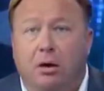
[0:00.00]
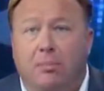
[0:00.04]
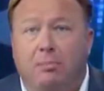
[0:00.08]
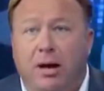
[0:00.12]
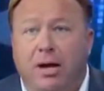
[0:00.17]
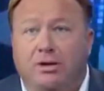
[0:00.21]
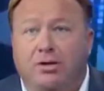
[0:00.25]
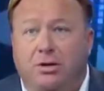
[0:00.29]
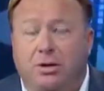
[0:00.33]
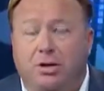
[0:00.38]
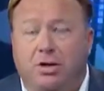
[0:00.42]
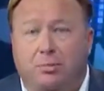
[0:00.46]

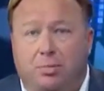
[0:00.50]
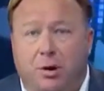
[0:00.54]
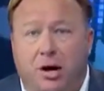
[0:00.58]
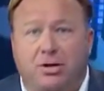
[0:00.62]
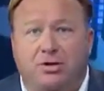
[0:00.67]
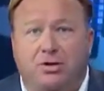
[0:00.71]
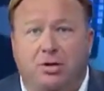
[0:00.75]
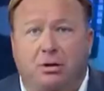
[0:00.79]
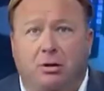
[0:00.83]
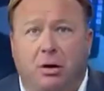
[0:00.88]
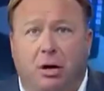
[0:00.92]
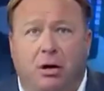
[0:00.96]
basically
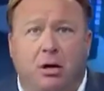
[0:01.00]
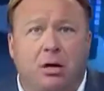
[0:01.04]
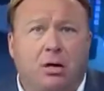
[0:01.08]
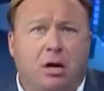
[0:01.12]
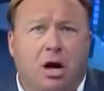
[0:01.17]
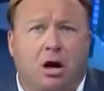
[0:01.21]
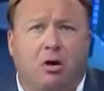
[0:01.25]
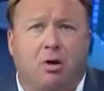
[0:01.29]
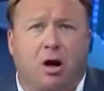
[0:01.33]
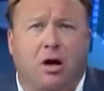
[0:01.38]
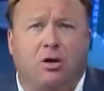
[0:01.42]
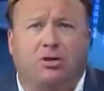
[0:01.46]
spreads
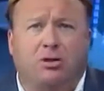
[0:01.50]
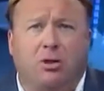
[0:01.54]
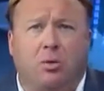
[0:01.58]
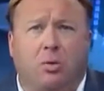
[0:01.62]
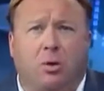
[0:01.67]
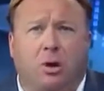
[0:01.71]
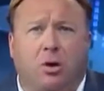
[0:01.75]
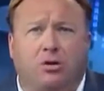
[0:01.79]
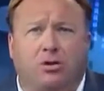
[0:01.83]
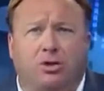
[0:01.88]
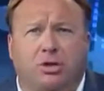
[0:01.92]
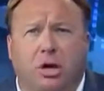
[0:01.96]
across the
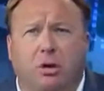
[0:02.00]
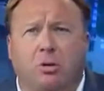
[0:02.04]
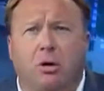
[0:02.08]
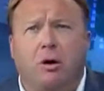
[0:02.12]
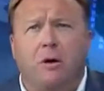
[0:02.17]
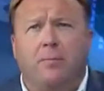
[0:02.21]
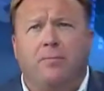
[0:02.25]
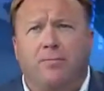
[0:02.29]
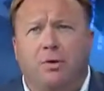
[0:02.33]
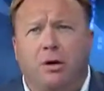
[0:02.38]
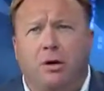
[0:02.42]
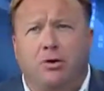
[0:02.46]
world. So
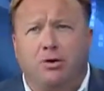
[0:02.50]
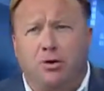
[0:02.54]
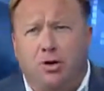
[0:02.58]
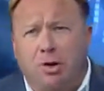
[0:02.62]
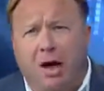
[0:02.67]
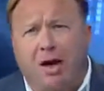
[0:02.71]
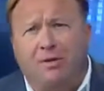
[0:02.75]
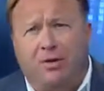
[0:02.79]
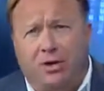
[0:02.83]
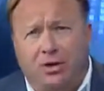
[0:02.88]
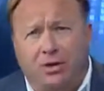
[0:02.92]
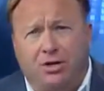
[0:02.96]
do
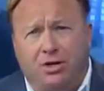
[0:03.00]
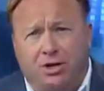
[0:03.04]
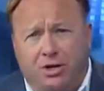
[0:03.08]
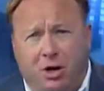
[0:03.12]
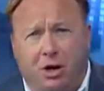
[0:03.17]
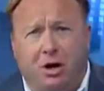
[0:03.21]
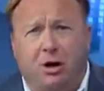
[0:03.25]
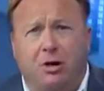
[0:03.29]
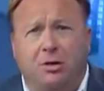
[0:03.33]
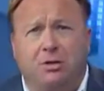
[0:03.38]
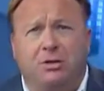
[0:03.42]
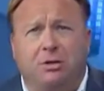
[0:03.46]
you have
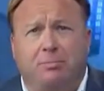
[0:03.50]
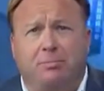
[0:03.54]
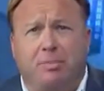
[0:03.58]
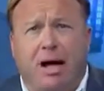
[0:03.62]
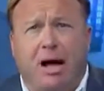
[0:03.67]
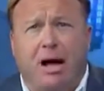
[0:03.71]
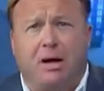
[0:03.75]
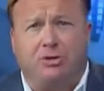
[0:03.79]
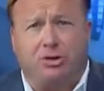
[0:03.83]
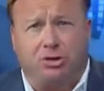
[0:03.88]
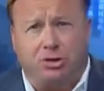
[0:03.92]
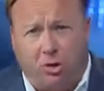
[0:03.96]
concerns
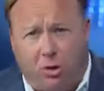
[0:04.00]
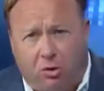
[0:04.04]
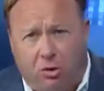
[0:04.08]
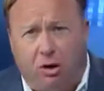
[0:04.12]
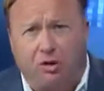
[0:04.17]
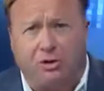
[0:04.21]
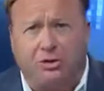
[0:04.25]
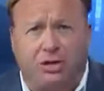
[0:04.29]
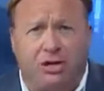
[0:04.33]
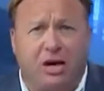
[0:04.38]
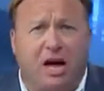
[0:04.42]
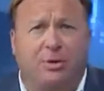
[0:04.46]
about
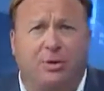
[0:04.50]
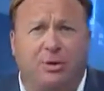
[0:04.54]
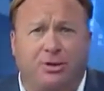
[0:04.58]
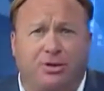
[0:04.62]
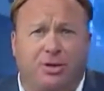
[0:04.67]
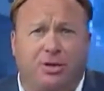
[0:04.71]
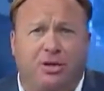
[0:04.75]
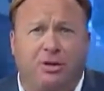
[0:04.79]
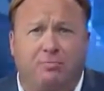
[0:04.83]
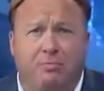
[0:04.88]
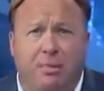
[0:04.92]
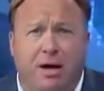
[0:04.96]
Soros and others
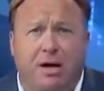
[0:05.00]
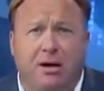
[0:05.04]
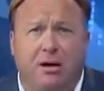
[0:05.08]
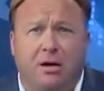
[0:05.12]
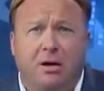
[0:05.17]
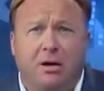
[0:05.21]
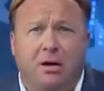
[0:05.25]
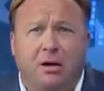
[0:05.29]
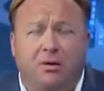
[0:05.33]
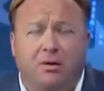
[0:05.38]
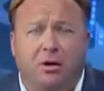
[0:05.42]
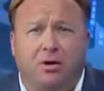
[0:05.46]
that admit
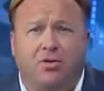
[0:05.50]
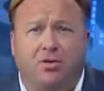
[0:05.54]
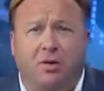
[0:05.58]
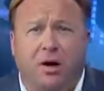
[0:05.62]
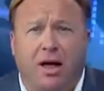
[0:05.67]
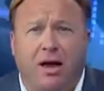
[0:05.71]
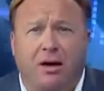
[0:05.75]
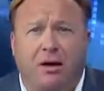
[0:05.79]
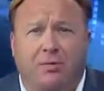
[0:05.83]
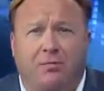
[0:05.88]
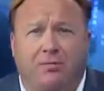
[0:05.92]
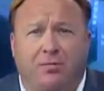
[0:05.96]
they're
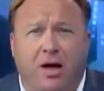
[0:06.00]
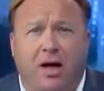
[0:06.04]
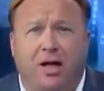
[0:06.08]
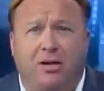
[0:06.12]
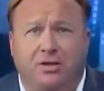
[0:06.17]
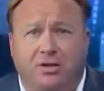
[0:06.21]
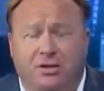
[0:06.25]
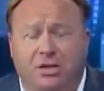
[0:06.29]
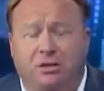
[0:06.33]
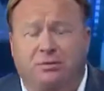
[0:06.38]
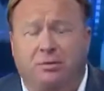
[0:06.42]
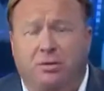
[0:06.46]
trying to
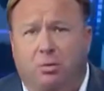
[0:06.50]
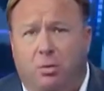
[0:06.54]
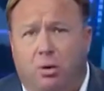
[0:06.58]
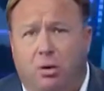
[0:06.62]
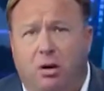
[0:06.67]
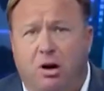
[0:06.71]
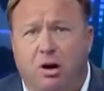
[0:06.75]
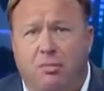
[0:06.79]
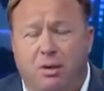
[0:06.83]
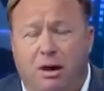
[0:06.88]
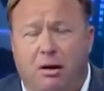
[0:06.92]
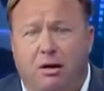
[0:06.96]
fund civil
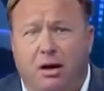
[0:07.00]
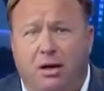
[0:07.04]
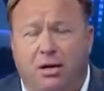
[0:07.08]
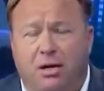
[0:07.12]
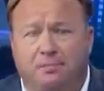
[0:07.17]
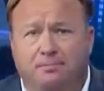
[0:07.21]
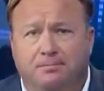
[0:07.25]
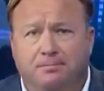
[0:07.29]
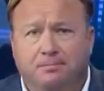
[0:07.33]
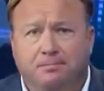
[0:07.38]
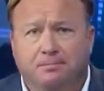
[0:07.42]
war in America?